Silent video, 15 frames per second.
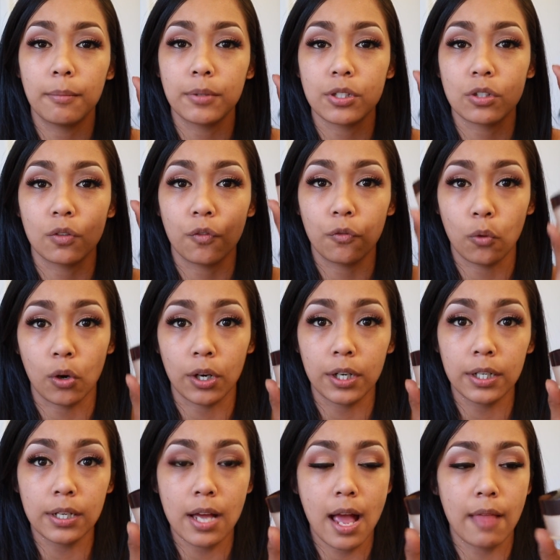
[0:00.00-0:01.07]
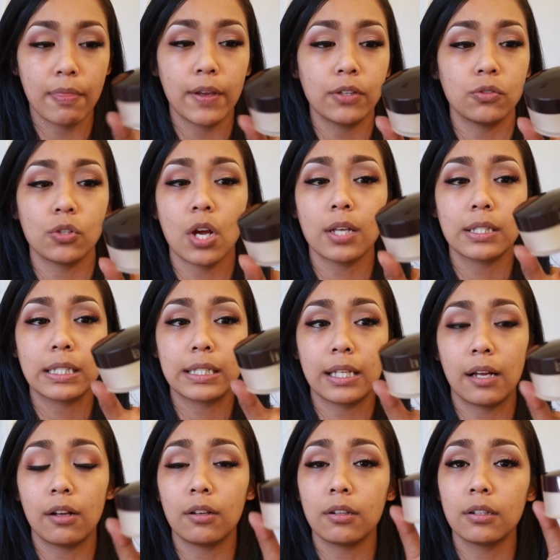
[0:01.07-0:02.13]
Sephora, and they do not
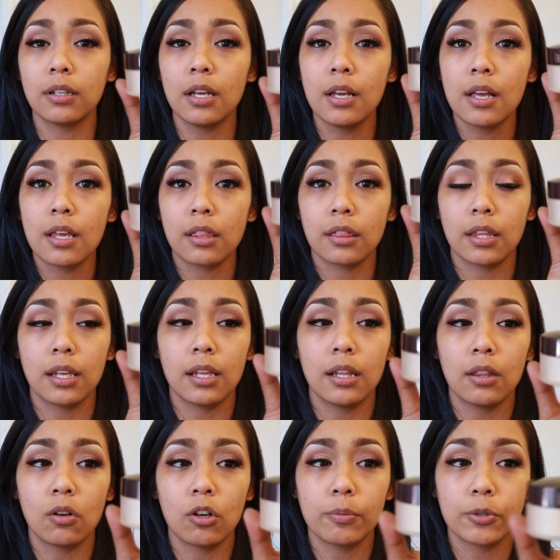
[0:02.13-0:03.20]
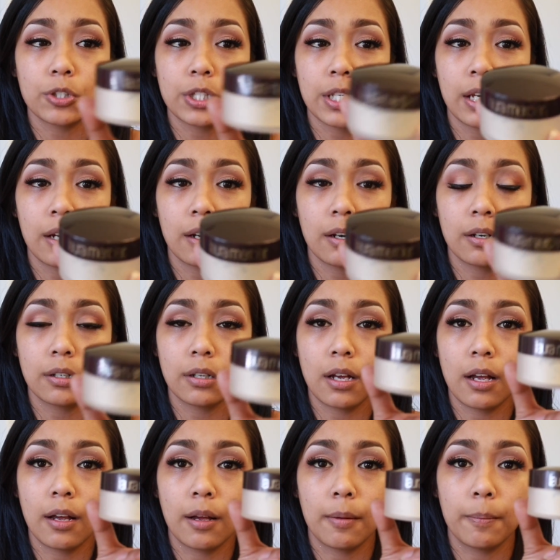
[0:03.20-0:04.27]
sell the Laura
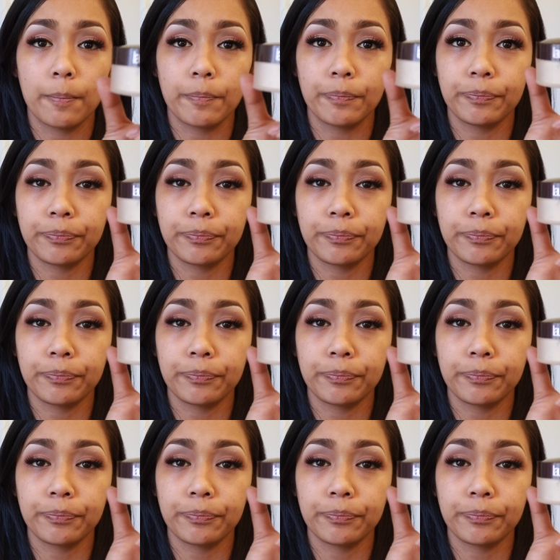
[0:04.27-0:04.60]
Mercier